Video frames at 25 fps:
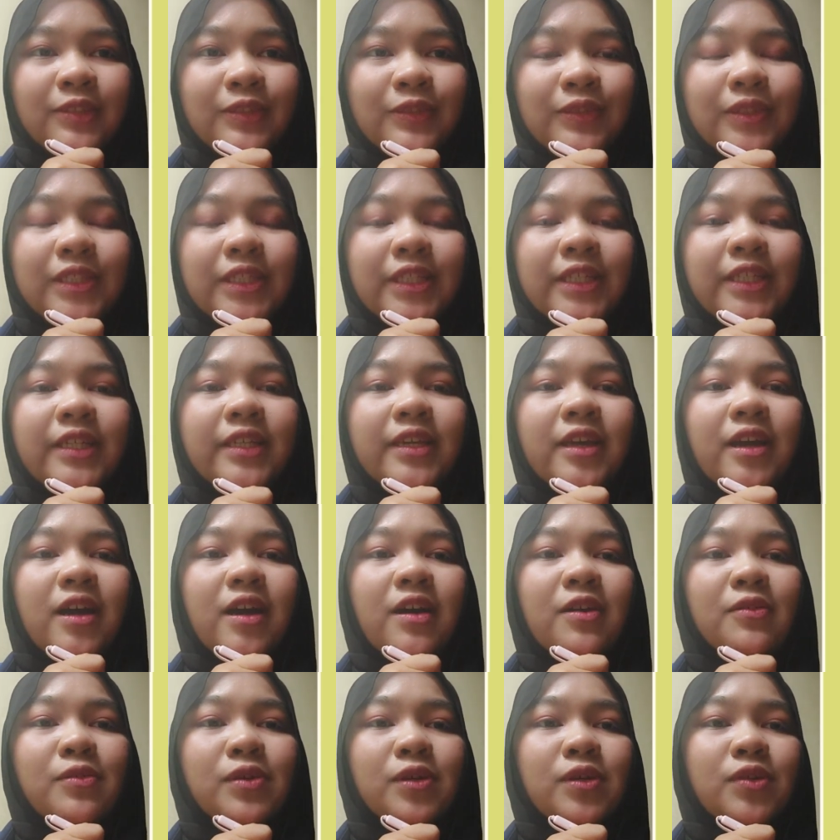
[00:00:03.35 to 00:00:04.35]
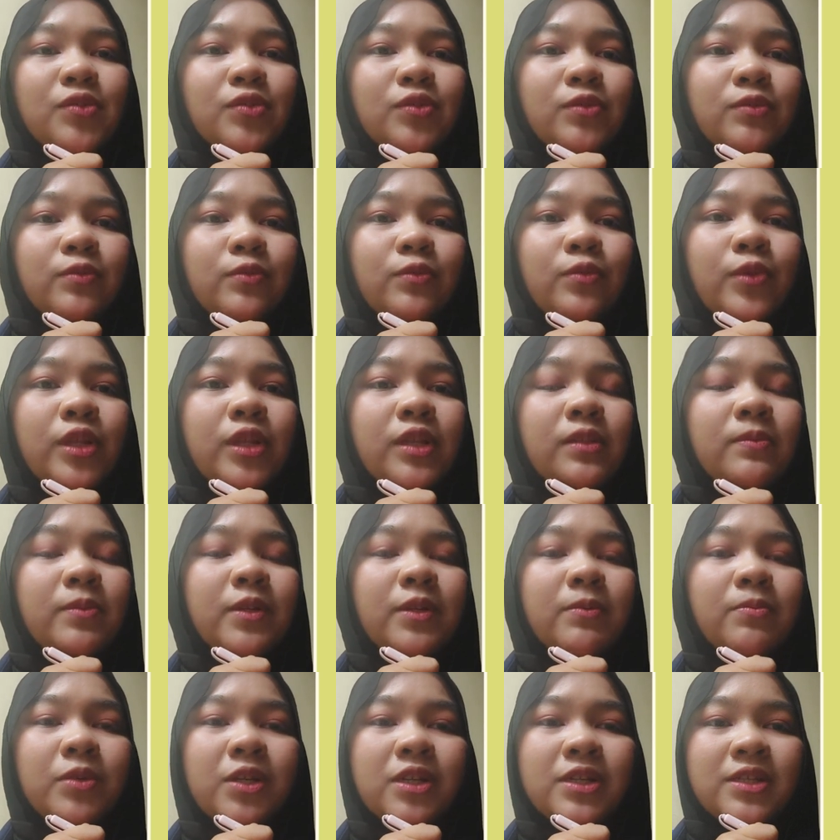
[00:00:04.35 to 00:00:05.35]
Today our group will
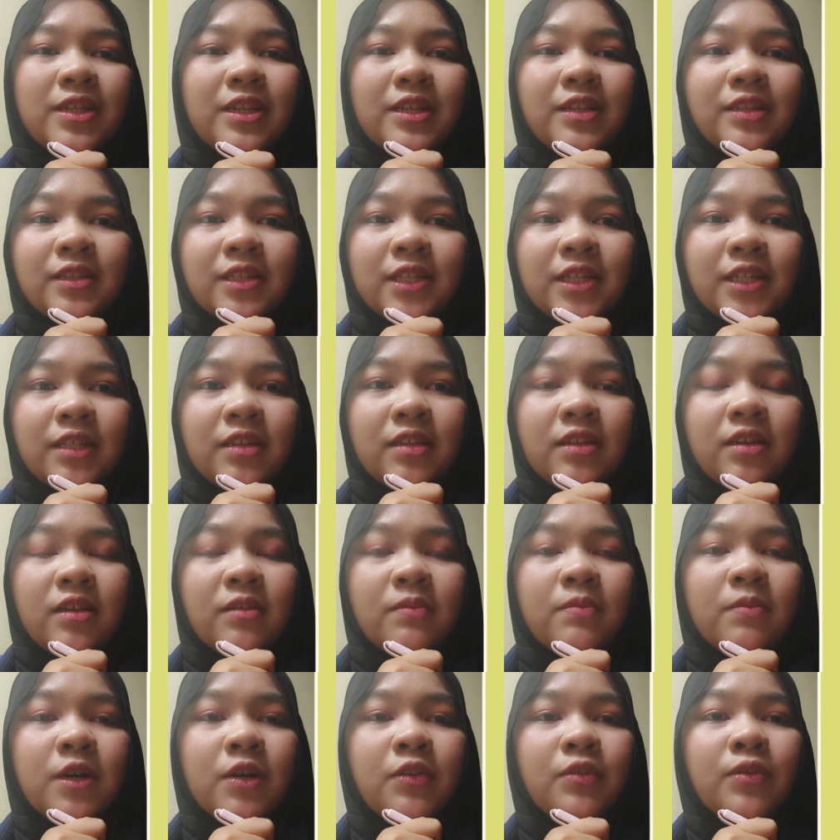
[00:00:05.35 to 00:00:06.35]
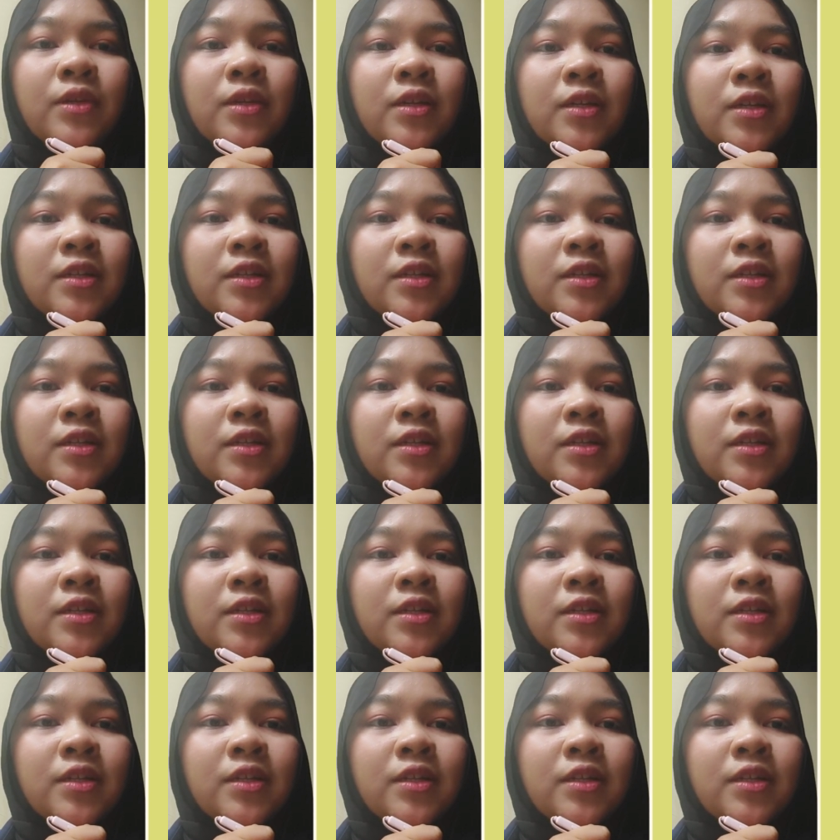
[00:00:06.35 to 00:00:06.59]
be presenting about